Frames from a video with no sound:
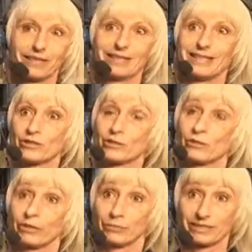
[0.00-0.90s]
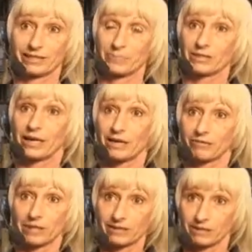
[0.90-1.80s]
at least 2 or 3 steps ahead
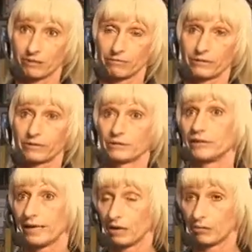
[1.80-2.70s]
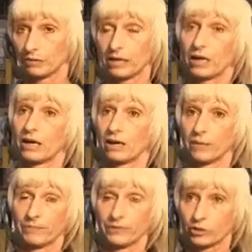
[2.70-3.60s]
of myself now
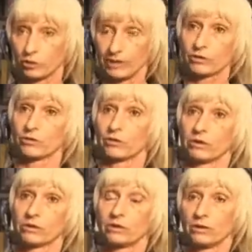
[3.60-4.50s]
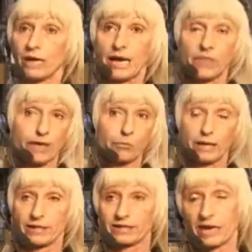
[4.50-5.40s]
to make sure. And then
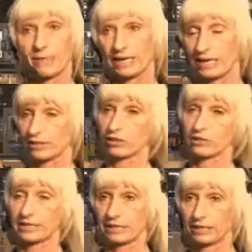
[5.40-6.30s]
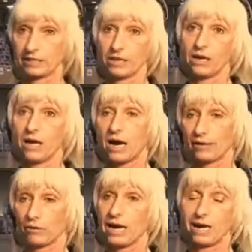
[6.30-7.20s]
by the time I get to the skid, I
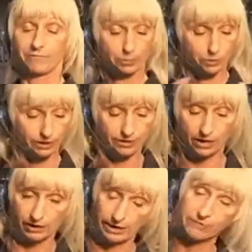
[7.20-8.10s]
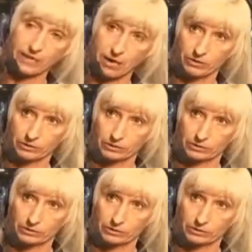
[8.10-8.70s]
don't have to put an RF down.